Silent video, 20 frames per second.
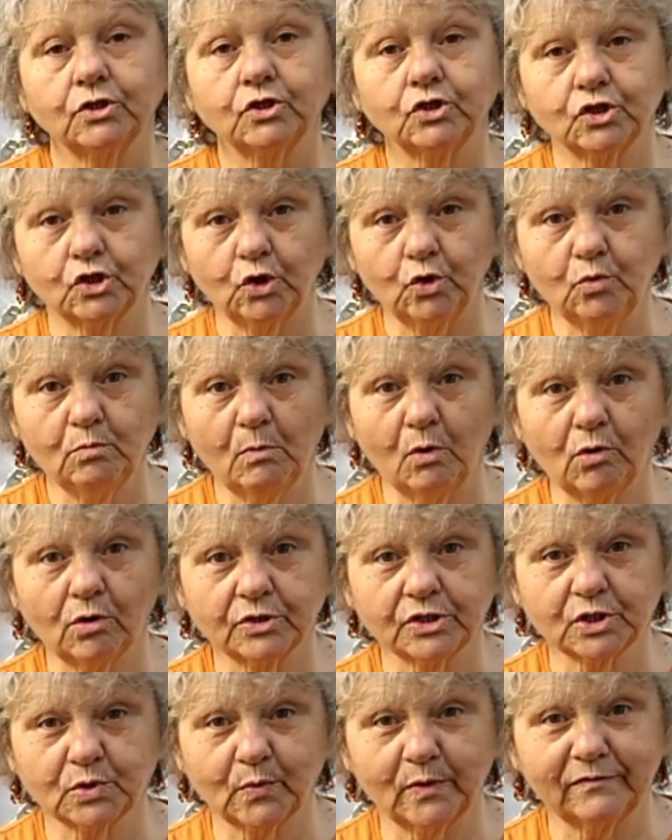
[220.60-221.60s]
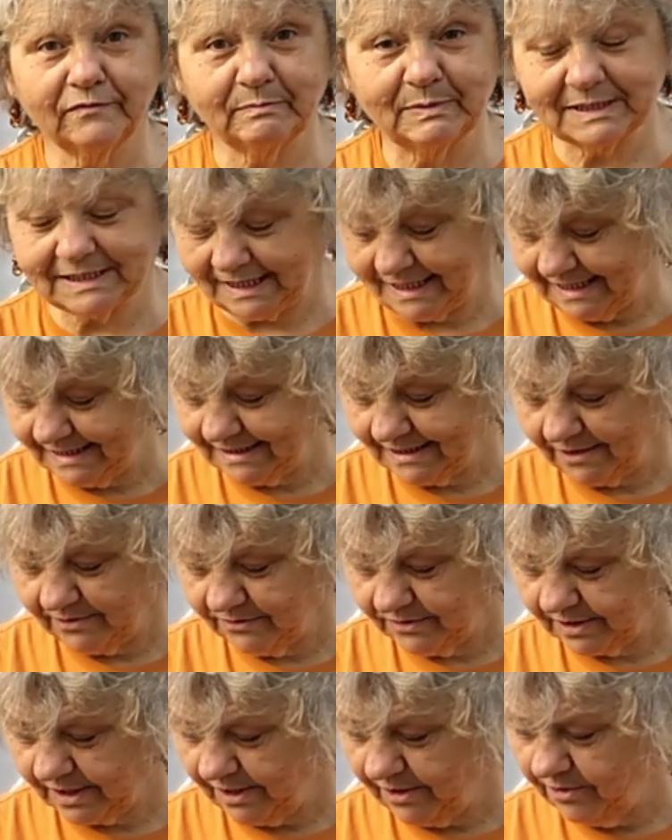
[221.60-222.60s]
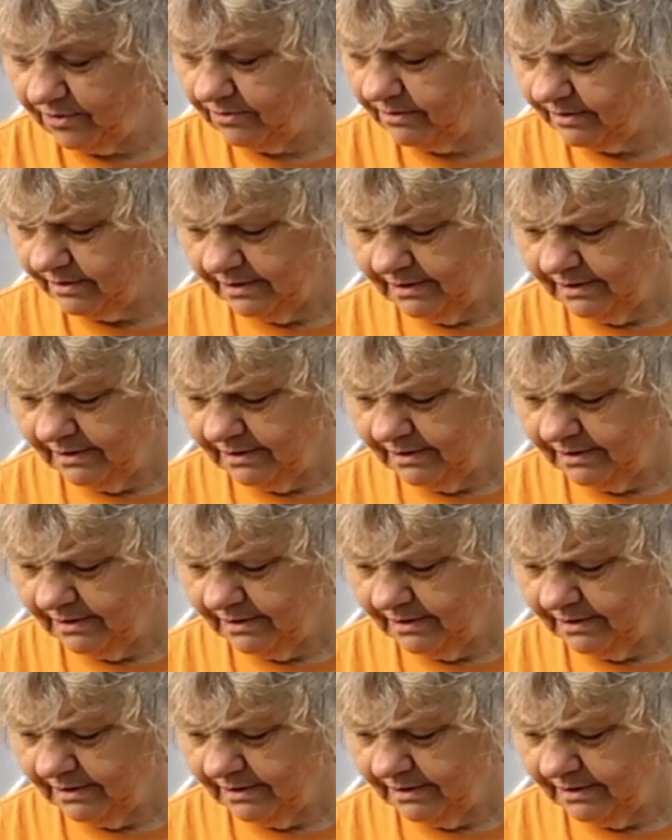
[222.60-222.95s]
2 more Swift potatoes go.